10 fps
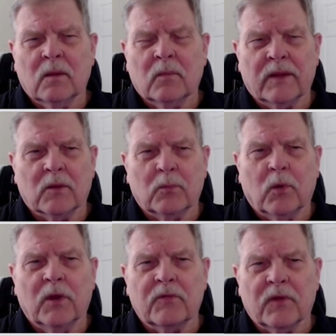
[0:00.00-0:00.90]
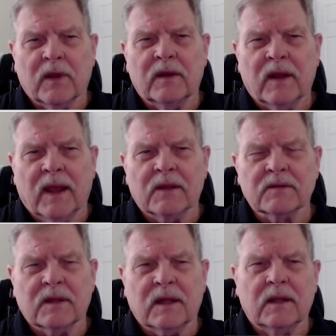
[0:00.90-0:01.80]
by their boyfriend
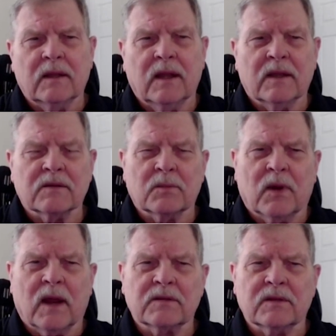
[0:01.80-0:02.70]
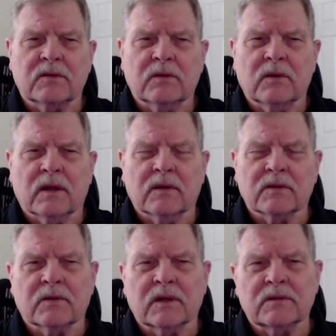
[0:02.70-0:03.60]
as a as a prostitute on the
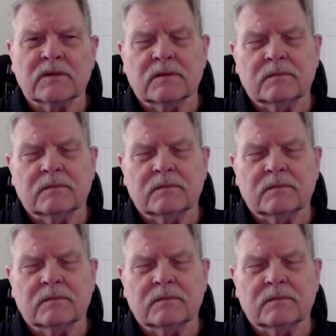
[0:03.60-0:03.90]
streets.